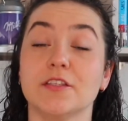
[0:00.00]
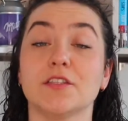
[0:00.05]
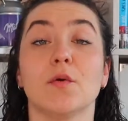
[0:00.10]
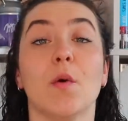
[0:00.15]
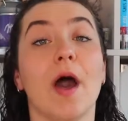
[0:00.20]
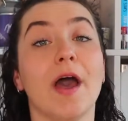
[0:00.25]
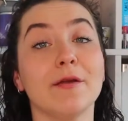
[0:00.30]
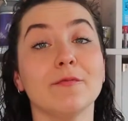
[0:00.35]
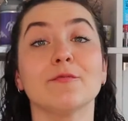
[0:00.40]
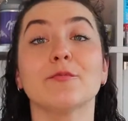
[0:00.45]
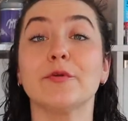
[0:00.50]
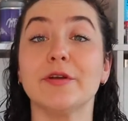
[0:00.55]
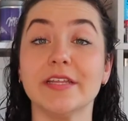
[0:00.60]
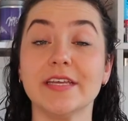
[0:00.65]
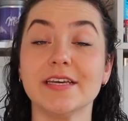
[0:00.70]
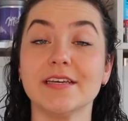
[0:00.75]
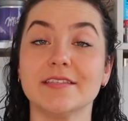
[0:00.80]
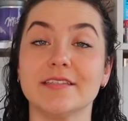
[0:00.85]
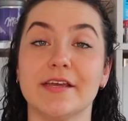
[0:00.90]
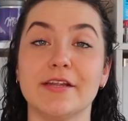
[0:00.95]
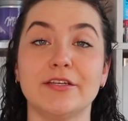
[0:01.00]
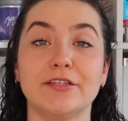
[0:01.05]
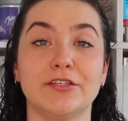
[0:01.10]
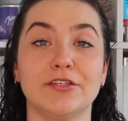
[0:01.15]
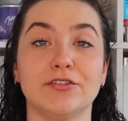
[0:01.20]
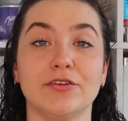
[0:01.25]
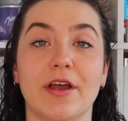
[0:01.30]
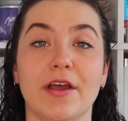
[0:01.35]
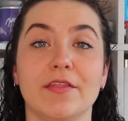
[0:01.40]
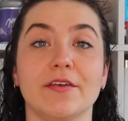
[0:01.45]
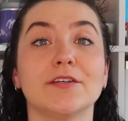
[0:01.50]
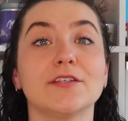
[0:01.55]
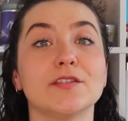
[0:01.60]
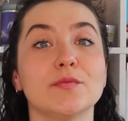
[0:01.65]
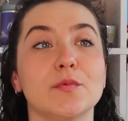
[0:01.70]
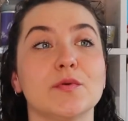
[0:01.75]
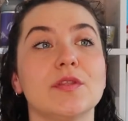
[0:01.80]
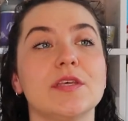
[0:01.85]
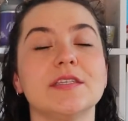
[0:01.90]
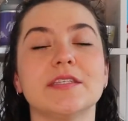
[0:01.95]
so I'm really excited to try their
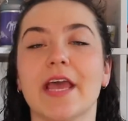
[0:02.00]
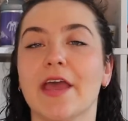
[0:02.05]
smoothies